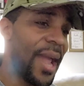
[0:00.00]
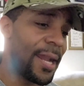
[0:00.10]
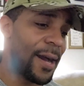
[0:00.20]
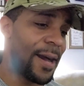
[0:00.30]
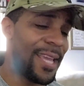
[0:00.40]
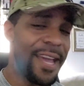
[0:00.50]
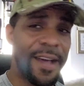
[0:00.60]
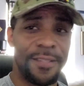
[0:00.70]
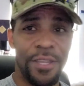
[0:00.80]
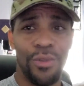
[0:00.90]
And uh,
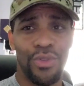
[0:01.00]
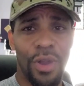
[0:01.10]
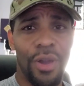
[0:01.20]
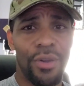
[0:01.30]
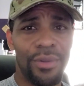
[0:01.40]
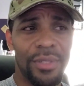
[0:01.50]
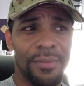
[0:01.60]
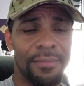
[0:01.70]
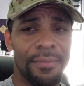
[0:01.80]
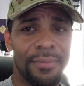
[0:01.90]
yeah, to you
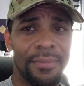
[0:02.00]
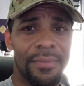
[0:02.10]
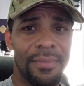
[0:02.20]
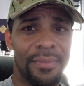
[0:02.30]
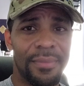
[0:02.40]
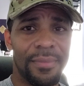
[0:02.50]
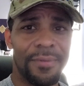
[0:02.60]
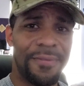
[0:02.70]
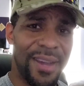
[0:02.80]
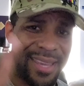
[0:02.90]
trolls,
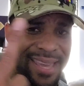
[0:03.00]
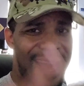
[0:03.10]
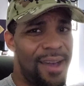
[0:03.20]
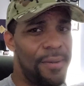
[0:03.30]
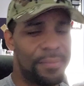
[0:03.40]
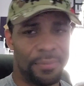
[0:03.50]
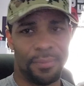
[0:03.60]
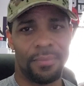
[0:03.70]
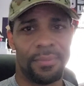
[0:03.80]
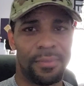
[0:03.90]
fuck y'all.
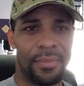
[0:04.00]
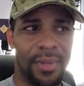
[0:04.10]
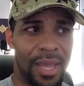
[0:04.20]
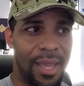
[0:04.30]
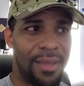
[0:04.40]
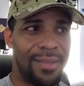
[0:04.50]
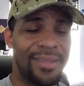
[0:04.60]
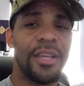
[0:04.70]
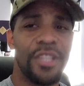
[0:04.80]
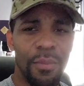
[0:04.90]

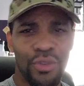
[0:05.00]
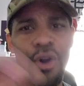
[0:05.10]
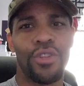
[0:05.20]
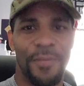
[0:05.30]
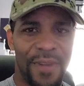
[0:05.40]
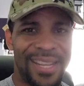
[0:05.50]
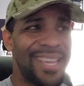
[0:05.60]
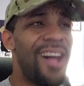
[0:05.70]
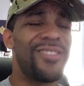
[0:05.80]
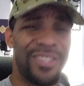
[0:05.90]
Some trolls are
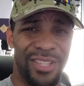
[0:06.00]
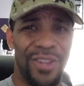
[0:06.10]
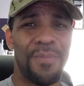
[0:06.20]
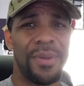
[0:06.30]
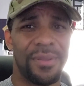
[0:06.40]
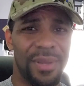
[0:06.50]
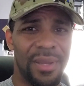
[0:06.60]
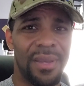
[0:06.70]
funny. Y'all just stupid.